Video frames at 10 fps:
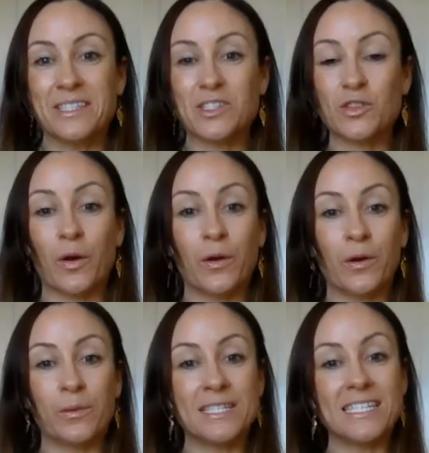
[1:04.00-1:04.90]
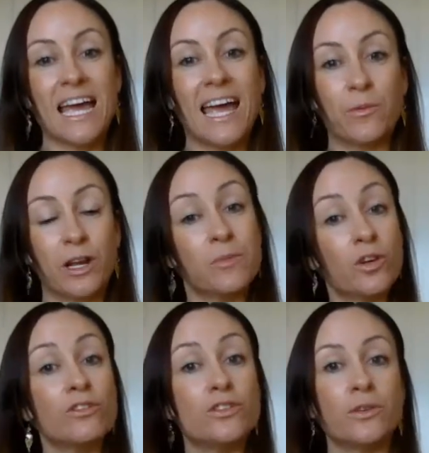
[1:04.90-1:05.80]
So today what I'm
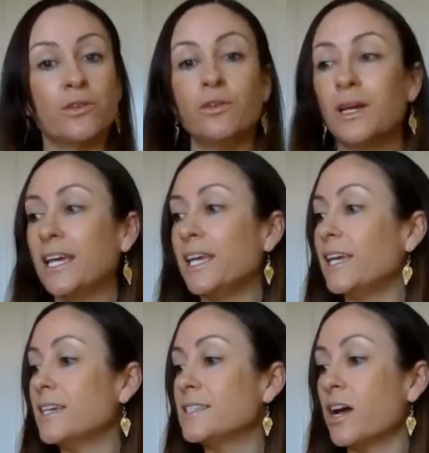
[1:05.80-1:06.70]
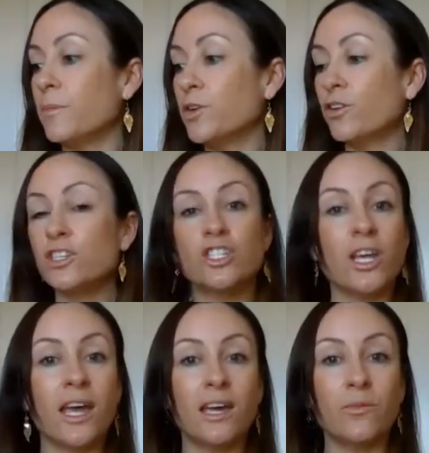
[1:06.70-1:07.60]
going to do is I'm going to
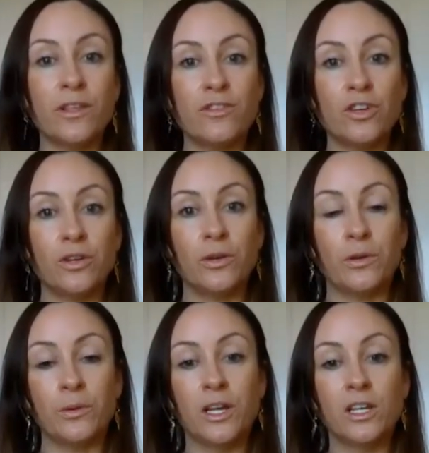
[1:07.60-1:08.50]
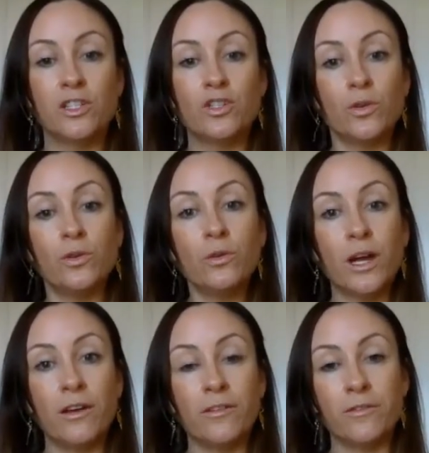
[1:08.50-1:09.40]
share with you two
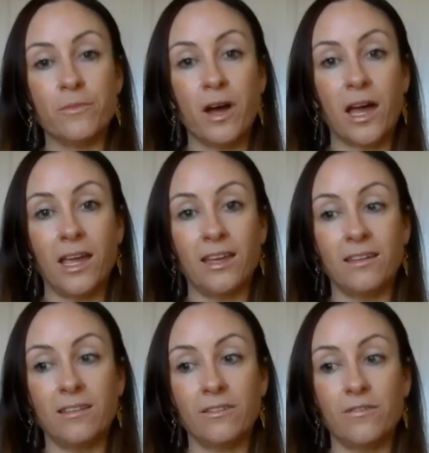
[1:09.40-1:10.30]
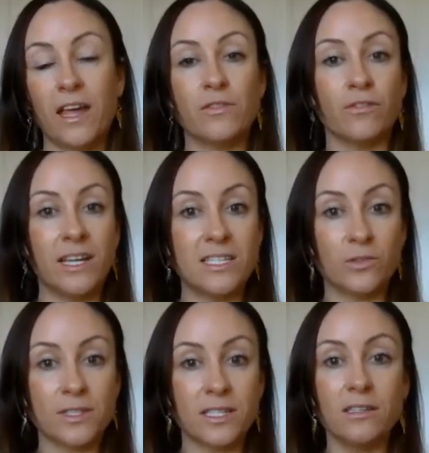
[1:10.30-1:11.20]
of my favorite
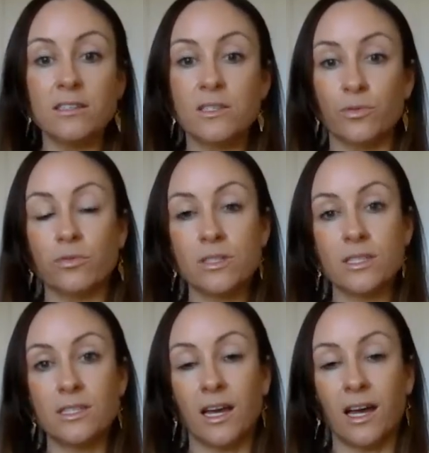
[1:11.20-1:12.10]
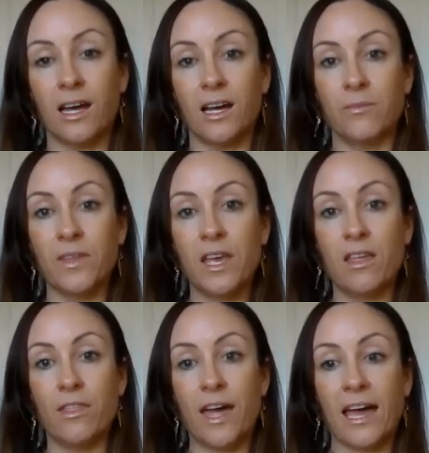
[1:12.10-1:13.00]
resources, books
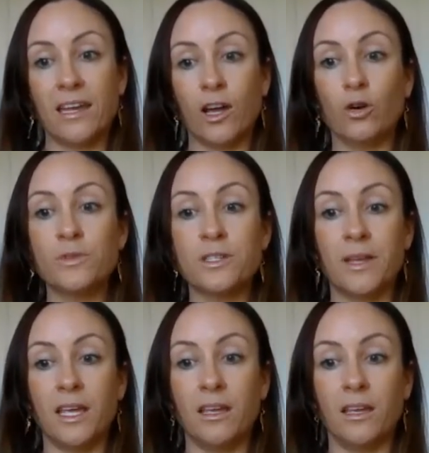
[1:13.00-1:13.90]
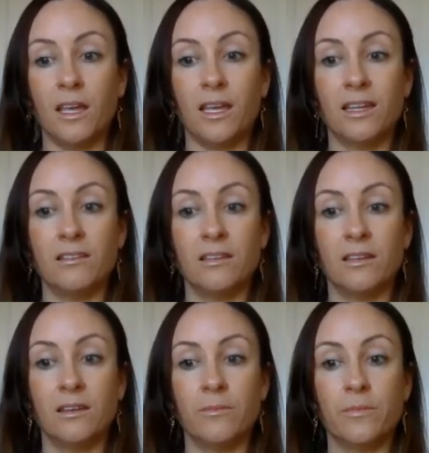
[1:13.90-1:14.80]
that helped me
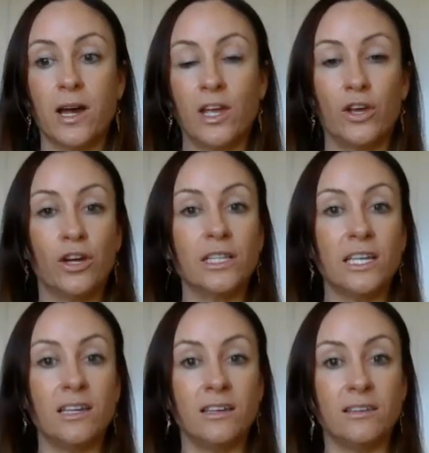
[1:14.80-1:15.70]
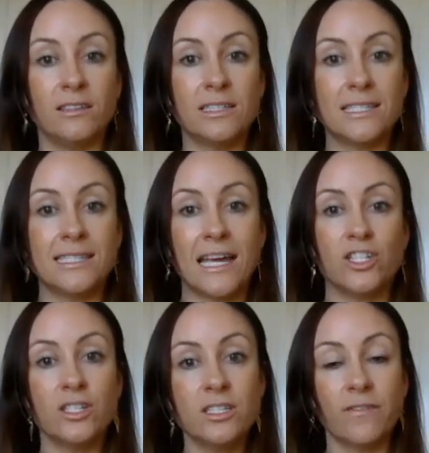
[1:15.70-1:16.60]
in my early
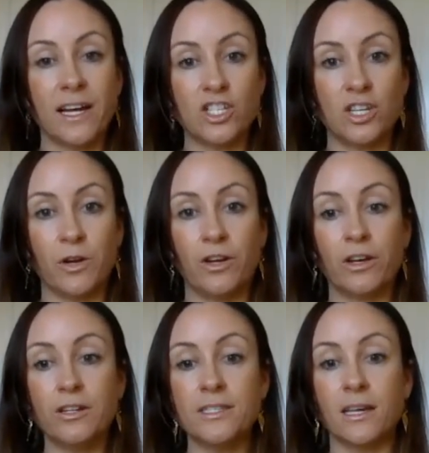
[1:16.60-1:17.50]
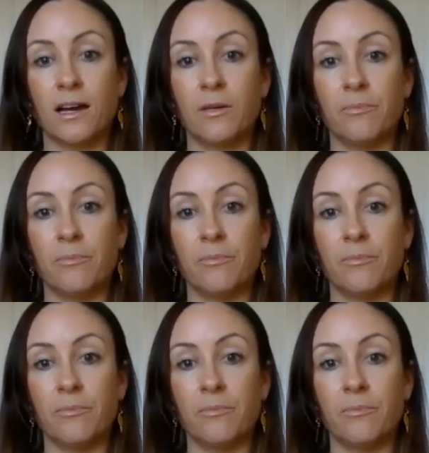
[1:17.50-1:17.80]
stages of Hashimoto's.